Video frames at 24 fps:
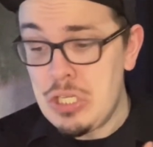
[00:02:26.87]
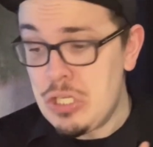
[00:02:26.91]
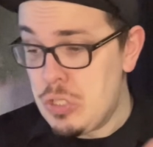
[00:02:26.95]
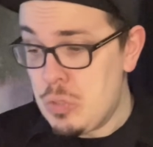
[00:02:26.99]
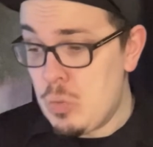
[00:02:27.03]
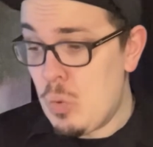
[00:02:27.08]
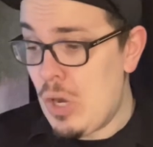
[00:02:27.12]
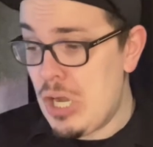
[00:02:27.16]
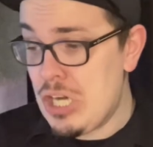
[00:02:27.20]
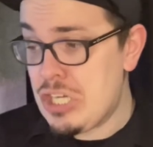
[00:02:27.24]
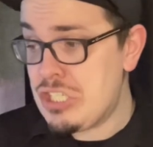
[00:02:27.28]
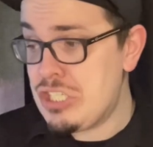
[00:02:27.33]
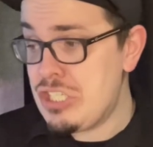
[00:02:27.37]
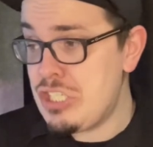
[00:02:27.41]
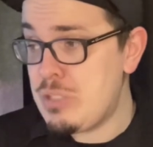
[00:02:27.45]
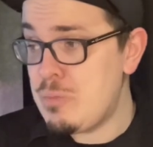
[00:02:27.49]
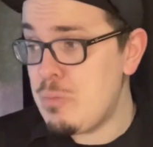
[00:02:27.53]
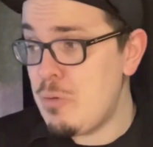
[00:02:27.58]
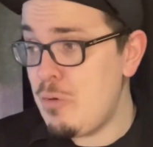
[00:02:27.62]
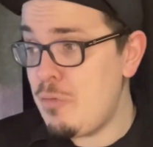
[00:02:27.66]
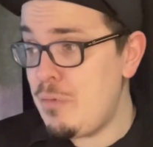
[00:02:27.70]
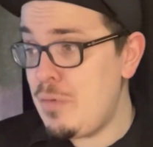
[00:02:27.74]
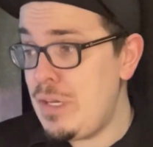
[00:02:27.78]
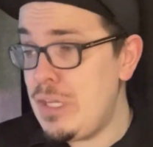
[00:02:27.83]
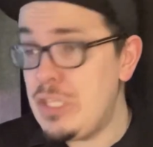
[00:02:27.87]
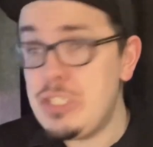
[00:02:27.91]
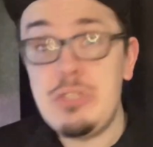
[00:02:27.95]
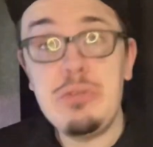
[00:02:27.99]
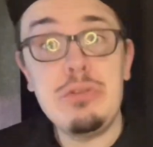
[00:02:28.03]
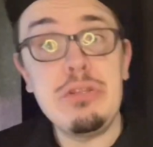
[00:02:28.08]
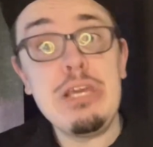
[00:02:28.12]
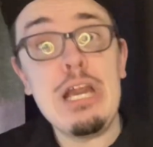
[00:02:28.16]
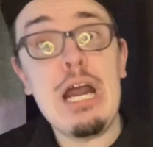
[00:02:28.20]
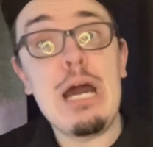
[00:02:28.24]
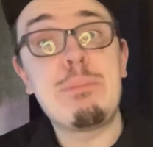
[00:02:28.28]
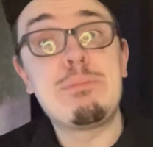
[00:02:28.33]
watch this movie. Do
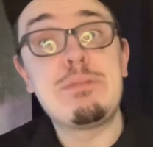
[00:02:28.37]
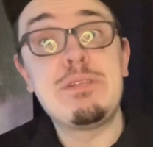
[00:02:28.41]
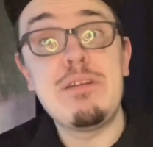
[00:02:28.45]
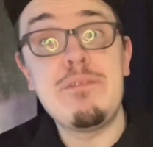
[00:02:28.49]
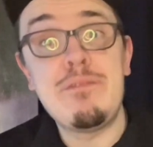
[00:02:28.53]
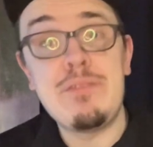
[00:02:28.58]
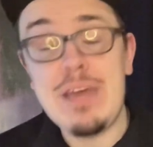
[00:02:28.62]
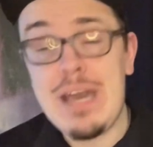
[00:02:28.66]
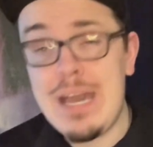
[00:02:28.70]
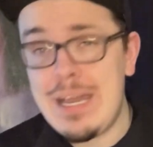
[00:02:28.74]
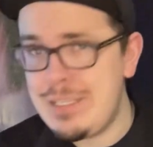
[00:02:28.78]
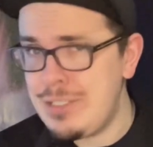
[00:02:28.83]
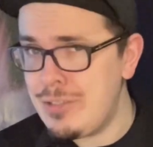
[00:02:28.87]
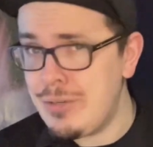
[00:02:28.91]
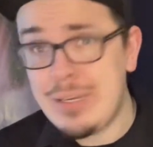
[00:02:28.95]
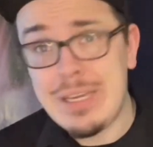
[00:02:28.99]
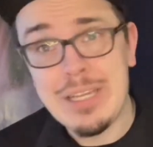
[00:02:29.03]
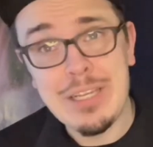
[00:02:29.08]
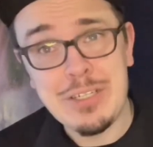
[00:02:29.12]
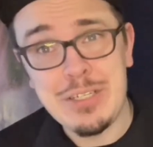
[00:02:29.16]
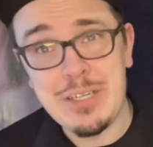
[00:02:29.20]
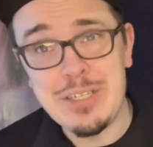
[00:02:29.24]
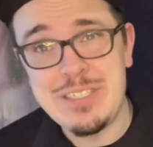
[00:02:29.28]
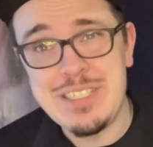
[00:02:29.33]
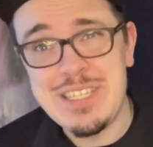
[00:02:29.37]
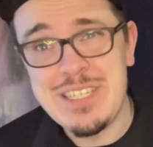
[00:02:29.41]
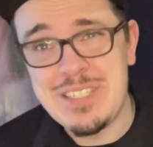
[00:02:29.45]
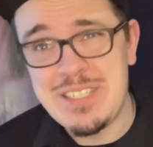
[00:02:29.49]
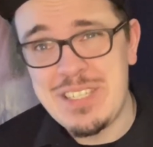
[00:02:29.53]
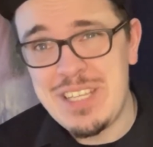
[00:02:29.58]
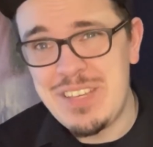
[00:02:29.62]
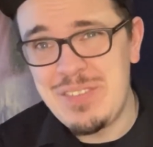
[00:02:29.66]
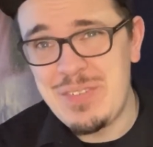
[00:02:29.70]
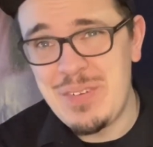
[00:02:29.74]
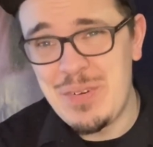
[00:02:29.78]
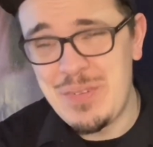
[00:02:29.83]
the opposite of that. You'll get a good
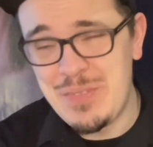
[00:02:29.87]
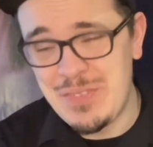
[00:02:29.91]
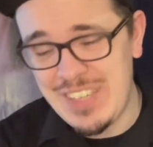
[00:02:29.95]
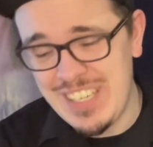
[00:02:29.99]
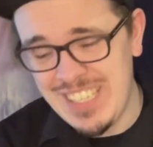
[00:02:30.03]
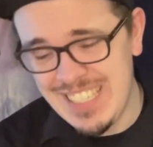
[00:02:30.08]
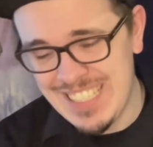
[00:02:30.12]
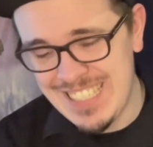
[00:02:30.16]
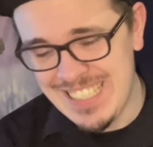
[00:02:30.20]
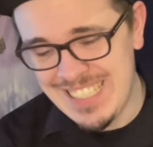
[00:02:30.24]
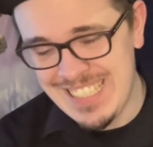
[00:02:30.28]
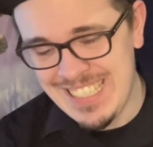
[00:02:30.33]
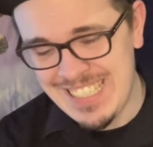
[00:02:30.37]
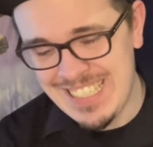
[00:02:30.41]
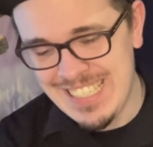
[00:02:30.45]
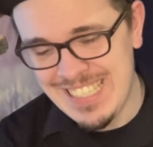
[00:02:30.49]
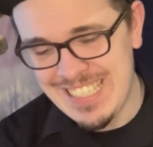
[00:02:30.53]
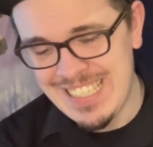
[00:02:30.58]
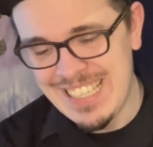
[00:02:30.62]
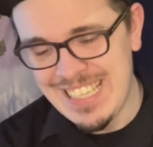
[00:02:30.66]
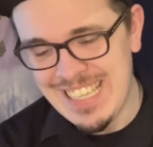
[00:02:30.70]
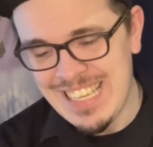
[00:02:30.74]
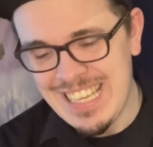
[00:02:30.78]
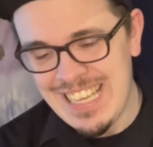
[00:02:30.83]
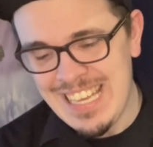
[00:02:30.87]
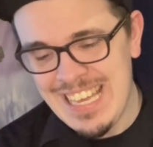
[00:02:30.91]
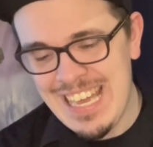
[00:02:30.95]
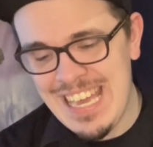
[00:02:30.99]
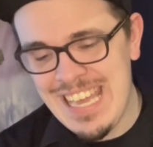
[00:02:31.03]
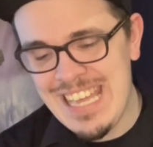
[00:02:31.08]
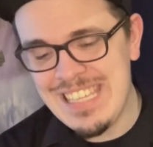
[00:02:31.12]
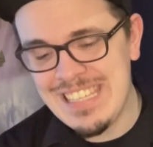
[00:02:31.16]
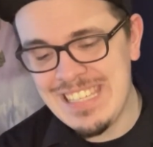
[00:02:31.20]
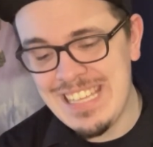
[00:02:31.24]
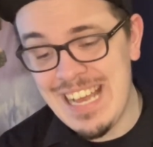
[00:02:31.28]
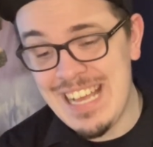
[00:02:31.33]
Disney movie.
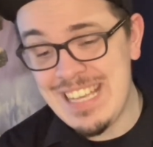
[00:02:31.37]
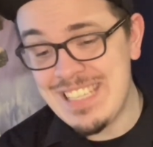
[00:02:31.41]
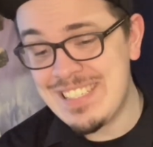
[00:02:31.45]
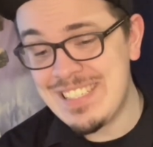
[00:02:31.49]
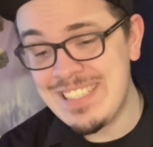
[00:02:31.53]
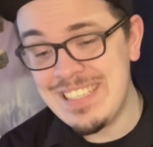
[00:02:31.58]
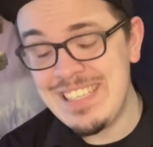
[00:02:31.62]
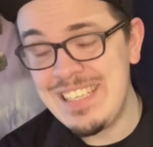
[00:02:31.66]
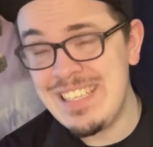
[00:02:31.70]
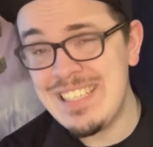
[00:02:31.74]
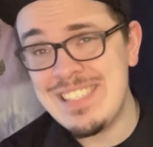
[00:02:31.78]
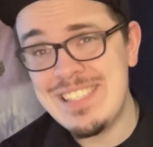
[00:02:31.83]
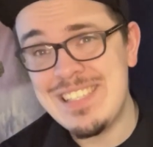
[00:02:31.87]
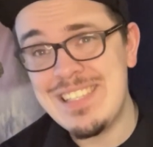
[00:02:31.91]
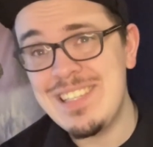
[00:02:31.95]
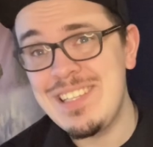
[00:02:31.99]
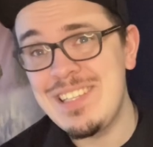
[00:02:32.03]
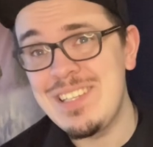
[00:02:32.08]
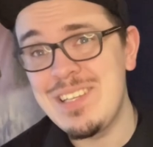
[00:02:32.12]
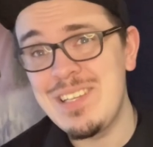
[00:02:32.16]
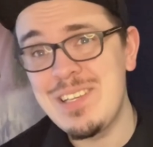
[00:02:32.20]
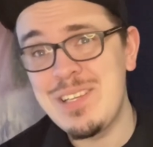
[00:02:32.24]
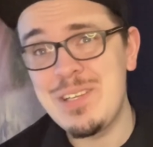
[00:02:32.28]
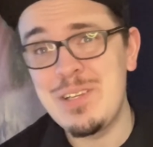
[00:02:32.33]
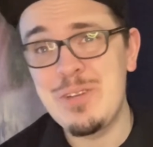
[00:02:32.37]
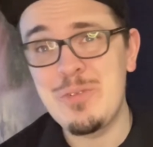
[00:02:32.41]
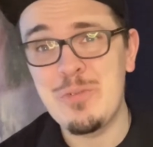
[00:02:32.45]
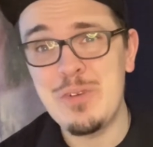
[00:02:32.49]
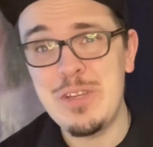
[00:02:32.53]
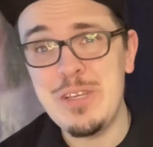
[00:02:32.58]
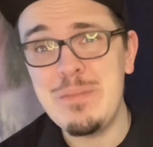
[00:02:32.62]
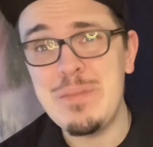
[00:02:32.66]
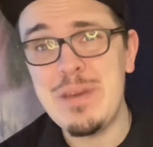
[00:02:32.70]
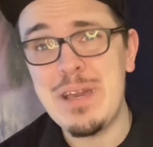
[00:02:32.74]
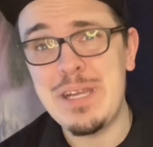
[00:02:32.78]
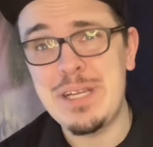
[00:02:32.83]
And lastly is the
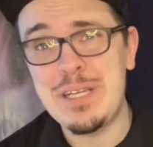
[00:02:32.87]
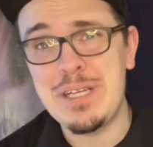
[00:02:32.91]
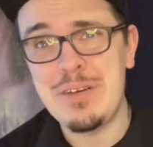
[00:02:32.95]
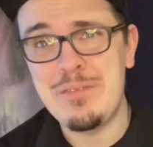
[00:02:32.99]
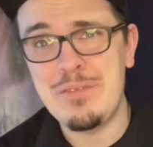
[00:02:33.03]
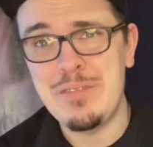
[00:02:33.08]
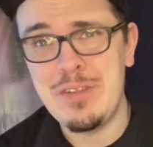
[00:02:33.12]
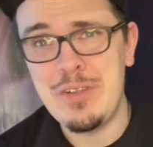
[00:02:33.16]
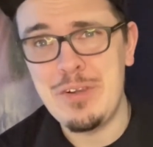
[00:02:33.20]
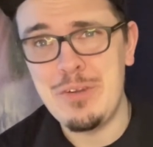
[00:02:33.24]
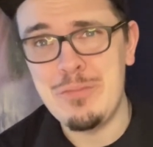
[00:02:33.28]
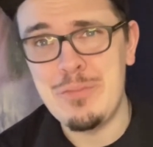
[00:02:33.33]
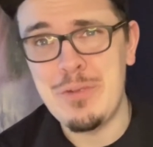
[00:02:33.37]
remake of Little